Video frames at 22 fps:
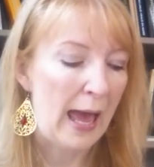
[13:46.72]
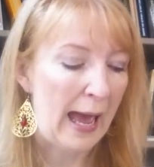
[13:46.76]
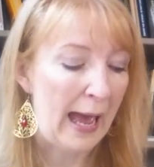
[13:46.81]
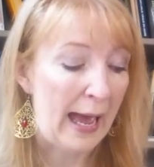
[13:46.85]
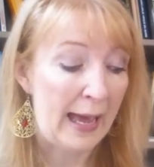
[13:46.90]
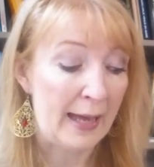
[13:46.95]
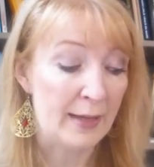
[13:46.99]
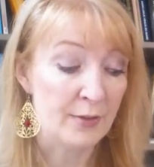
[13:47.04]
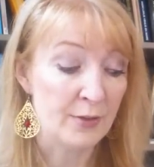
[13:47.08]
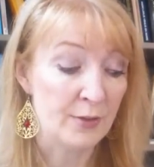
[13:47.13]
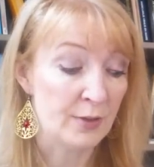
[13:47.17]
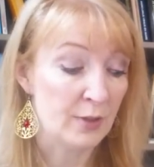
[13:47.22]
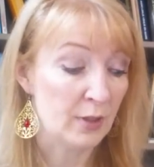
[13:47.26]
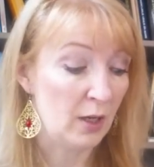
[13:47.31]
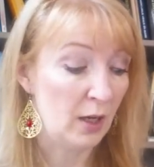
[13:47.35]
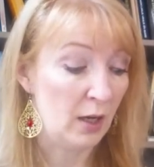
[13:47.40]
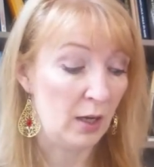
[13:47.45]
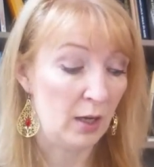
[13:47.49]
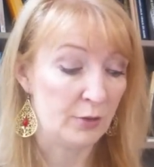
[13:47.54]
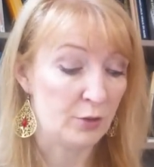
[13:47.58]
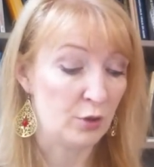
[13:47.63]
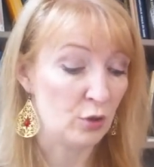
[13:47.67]
and
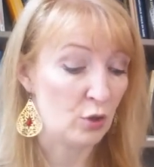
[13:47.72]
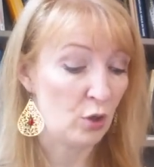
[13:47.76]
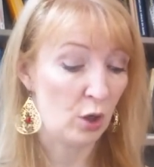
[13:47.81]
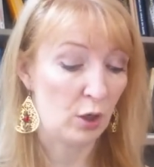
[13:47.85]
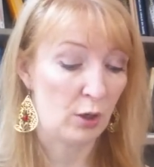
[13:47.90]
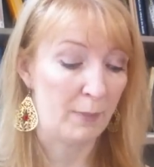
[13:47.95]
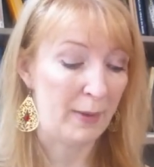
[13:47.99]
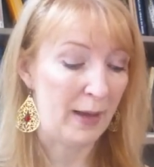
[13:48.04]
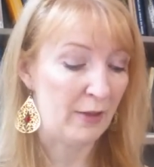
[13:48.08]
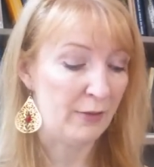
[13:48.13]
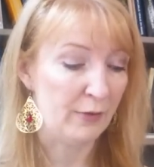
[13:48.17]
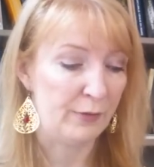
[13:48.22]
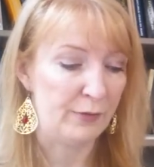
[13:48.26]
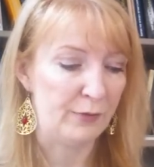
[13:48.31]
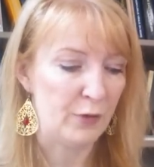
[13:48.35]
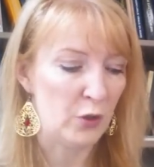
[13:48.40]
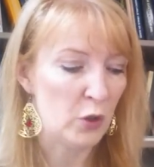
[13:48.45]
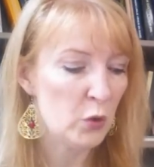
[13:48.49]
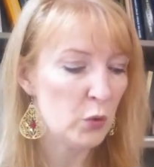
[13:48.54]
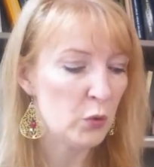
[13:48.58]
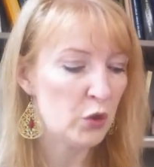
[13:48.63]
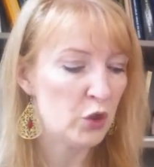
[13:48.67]
uh, to talk about the
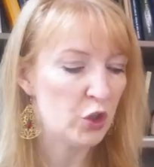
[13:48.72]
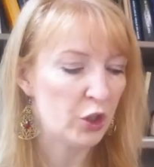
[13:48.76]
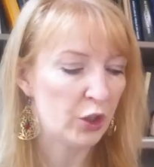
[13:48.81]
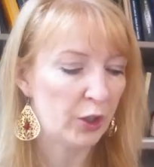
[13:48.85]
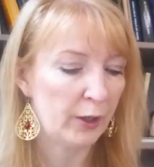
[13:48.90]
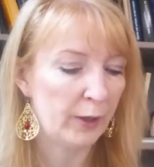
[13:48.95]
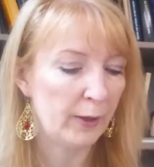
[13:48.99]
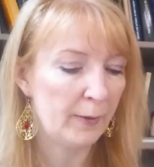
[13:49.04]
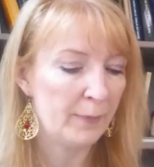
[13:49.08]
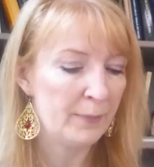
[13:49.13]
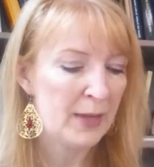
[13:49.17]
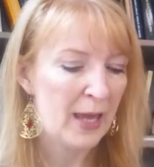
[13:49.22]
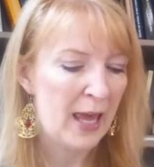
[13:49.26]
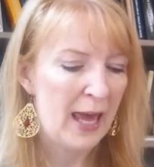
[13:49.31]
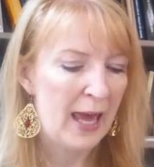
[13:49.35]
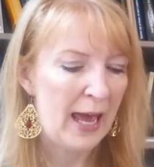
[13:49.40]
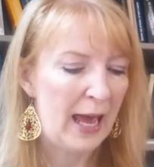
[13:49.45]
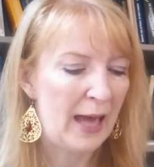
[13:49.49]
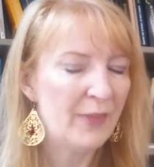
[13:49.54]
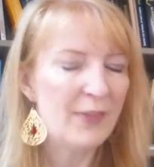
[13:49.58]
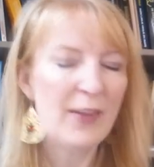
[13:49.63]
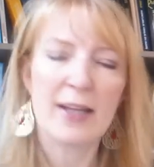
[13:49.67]
future,
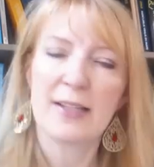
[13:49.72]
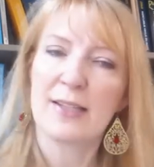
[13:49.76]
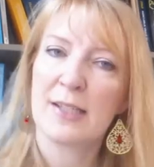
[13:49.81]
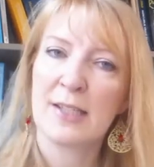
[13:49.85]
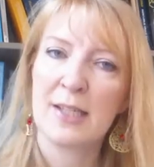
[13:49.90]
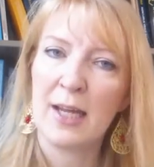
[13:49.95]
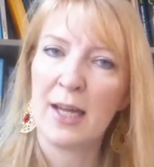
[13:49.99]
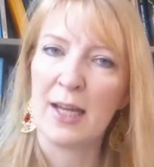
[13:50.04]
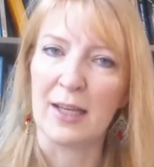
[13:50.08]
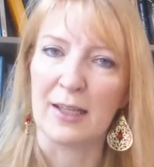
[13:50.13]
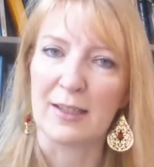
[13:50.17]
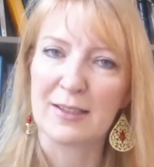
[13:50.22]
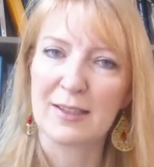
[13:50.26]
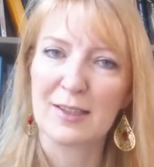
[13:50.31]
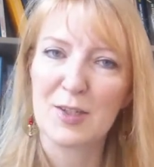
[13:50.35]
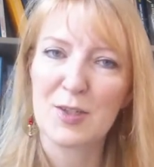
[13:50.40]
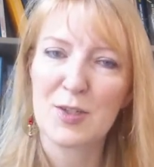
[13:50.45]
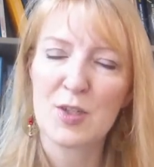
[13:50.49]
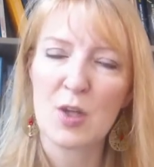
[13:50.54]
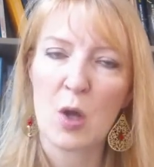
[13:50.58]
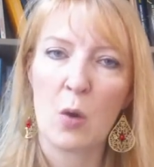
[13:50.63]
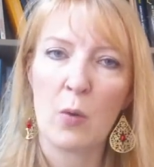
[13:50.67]
and that's it.
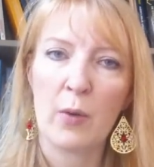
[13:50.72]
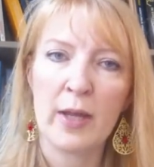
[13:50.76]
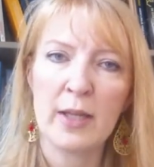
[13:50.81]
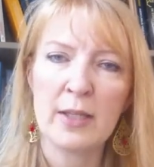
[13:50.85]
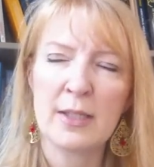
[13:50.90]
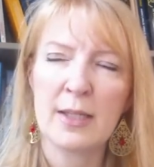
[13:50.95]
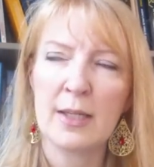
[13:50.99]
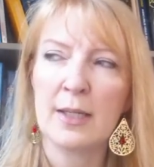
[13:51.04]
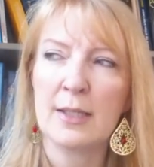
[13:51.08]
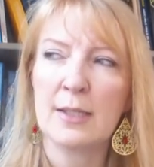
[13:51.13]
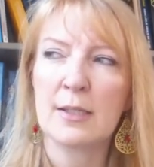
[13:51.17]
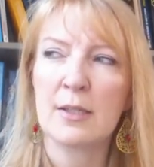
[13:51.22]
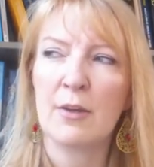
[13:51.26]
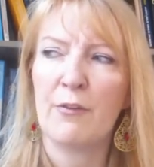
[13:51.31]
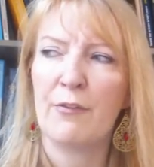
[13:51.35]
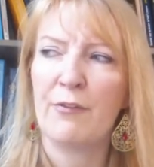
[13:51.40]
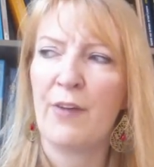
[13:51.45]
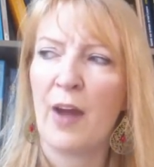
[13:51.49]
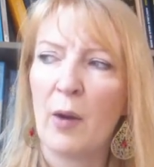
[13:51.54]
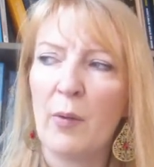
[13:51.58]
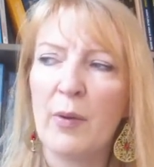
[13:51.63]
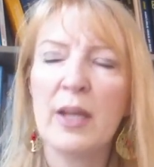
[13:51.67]
So it's it's a
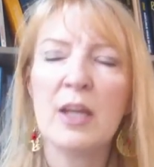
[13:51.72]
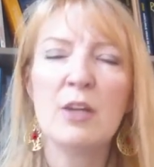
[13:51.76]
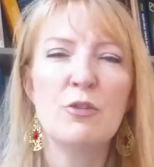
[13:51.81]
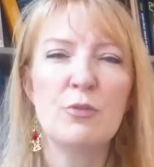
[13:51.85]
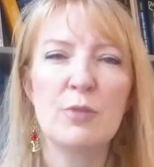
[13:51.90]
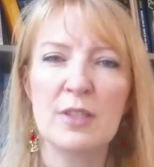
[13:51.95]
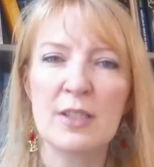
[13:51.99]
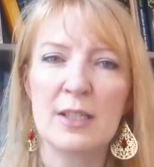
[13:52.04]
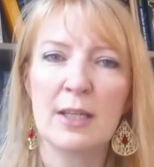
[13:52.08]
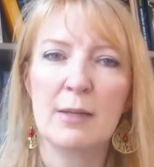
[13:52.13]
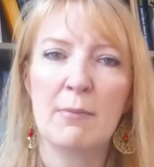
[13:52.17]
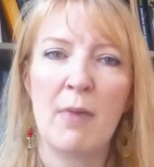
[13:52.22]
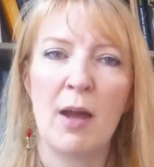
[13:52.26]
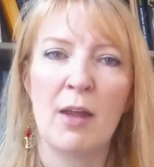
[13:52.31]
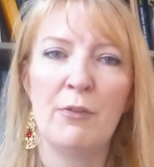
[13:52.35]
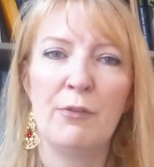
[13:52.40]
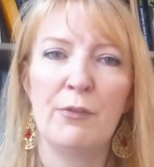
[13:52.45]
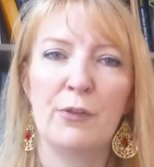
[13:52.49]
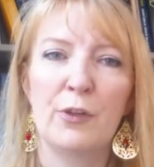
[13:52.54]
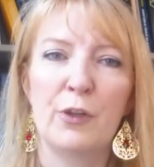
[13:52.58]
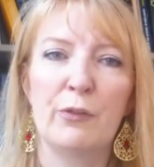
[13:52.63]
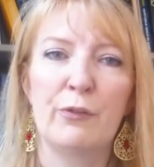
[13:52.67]
very interesting
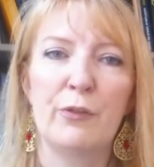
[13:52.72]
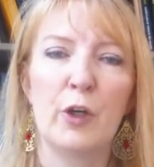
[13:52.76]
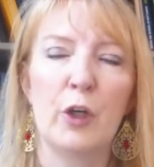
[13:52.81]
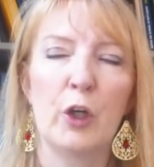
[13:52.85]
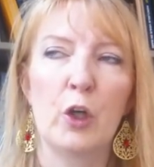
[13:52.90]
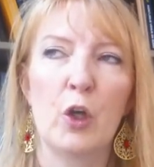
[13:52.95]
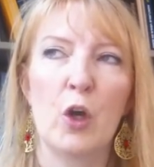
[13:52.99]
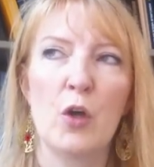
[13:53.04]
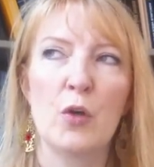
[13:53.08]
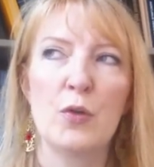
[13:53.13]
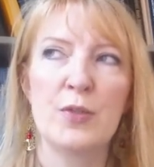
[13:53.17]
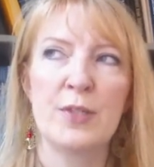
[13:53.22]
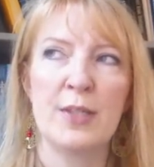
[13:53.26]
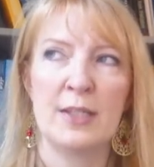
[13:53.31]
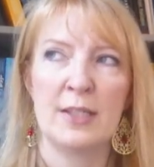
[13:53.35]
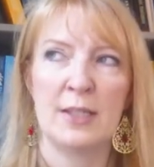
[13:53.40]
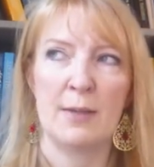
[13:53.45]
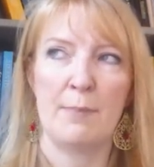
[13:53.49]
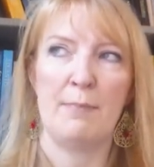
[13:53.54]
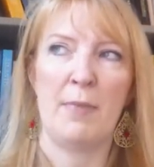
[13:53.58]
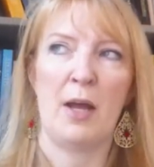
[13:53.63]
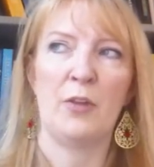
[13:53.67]
month for the Virgos.
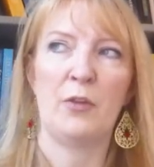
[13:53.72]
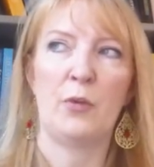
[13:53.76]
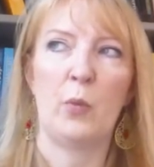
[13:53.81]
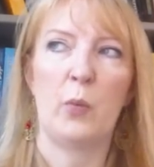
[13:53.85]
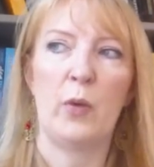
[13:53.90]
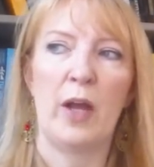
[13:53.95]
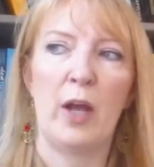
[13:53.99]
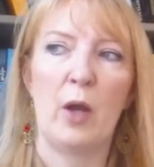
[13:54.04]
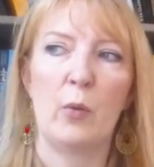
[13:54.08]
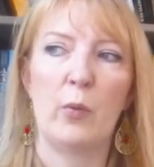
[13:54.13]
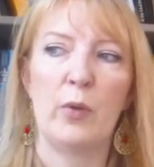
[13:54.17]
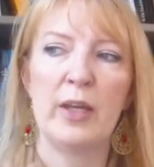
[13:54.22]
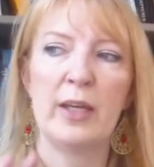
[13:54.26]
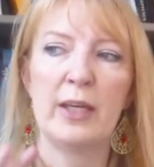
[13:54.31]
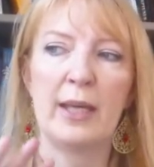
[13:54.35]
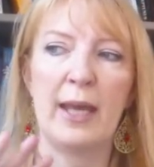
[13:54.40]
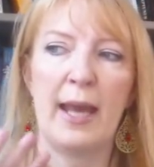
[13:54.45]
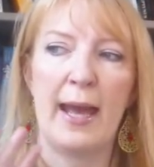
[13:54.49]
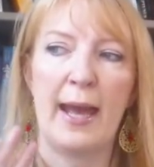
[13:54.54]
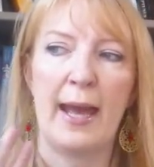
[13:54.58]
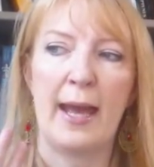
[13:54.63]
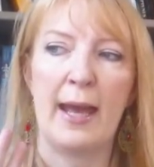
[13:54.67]
It's a month where we
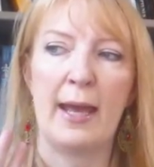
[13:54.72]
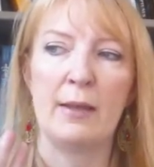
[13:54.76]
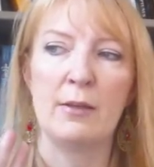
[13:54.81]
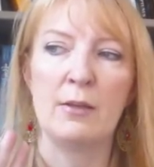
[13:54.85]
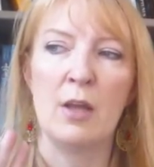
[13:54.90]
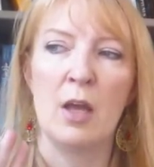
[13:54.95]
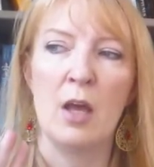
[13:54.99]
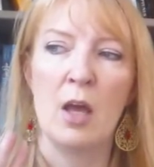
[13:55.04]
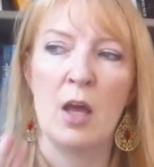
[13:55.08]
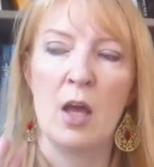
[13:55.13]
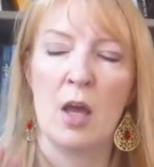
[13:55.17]
can